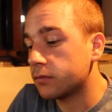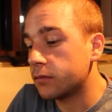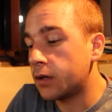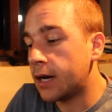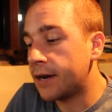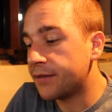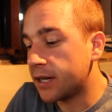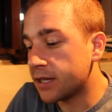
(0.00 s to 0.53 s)

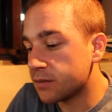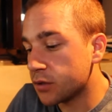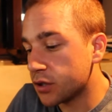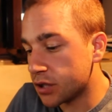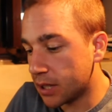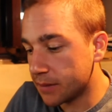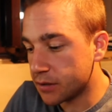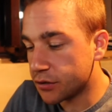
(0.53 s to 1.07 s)
I haven't had as
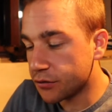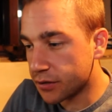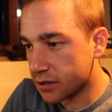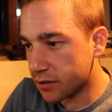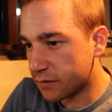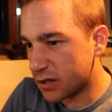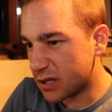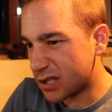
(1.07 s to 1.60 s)
much time to do this
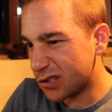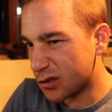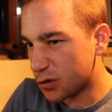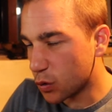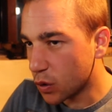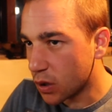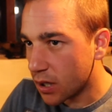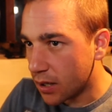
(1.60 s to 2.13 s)
stuff as
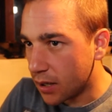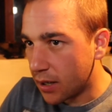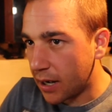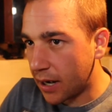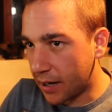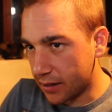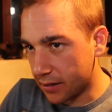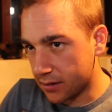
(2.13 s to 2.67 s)
usual,
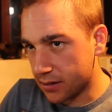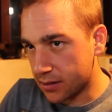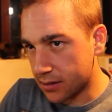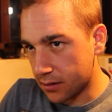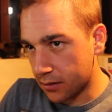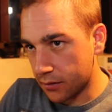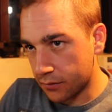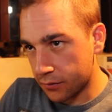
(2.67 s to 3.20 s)
and
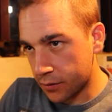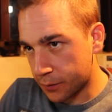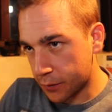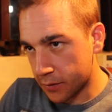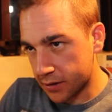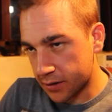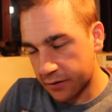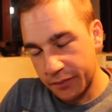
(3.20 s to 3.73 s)
the
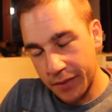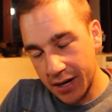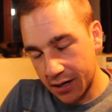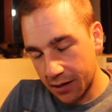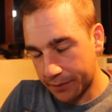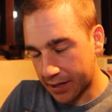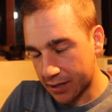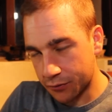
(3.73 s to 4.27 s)
process of
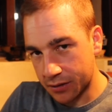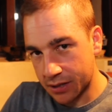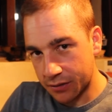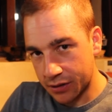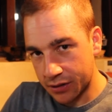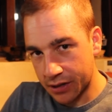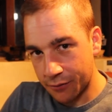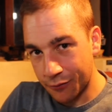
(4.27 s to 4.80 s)
making Banter Wars
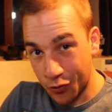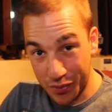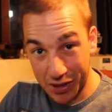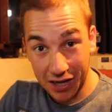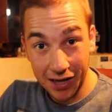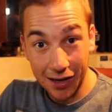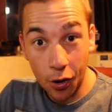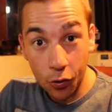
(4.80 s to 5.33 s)
Series 3 will be
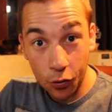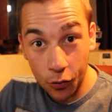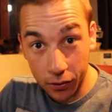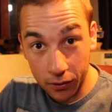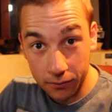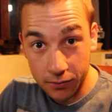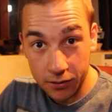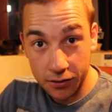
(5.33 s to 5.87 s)
a long
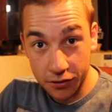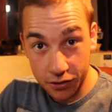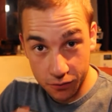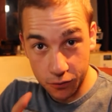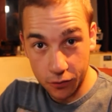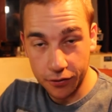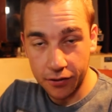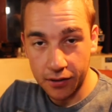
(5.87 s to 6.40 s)
one. So just
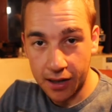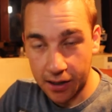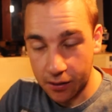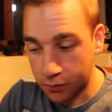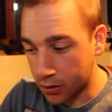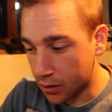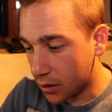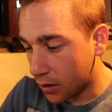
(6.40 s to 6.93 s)
warn you
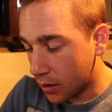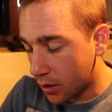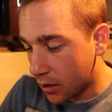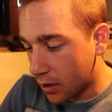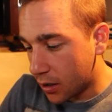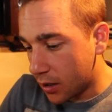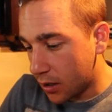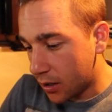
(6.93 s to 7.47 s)
now,
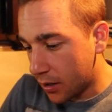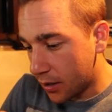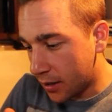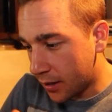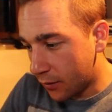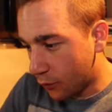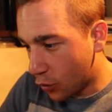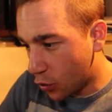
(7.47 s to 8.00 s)

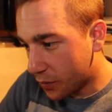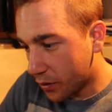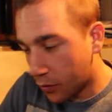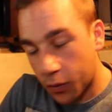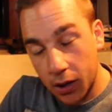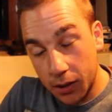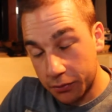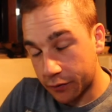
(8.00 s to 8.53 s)
it will be a
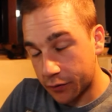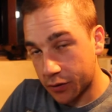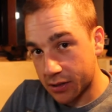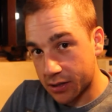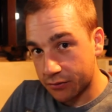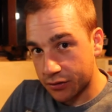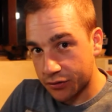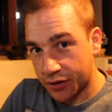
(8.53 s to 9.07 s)
while before
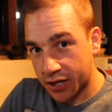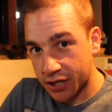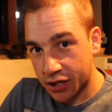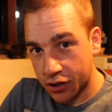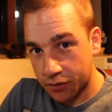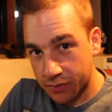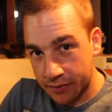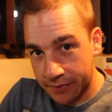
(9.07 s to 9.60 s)
Series 3 actually
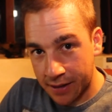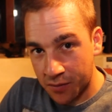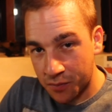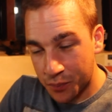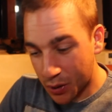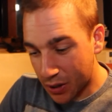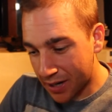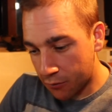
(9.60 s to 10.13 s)
comes about,
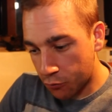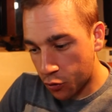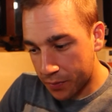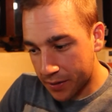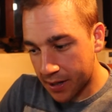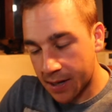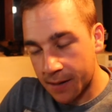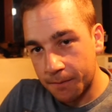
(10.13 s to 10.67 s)
but it will
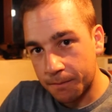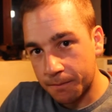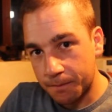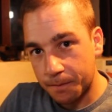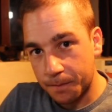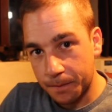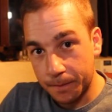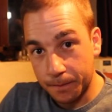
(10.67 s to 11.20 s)
be in
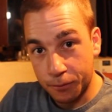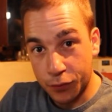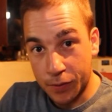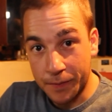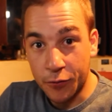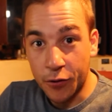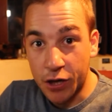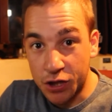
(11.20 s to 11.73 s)

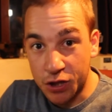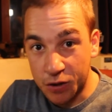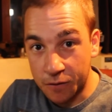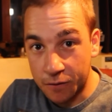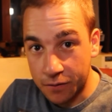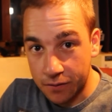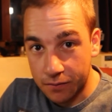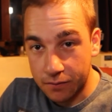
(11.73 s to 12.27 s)

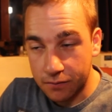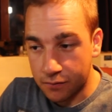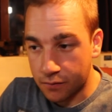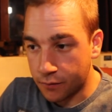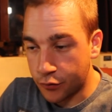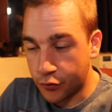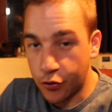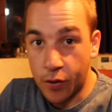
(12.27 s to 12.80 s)
preparation
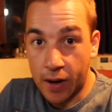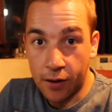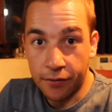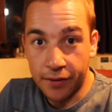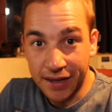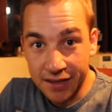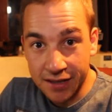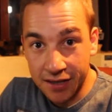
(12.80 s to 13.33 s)
throughout
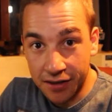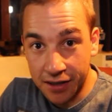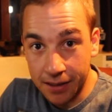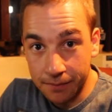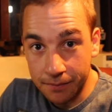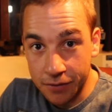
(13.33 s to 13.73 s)
that time.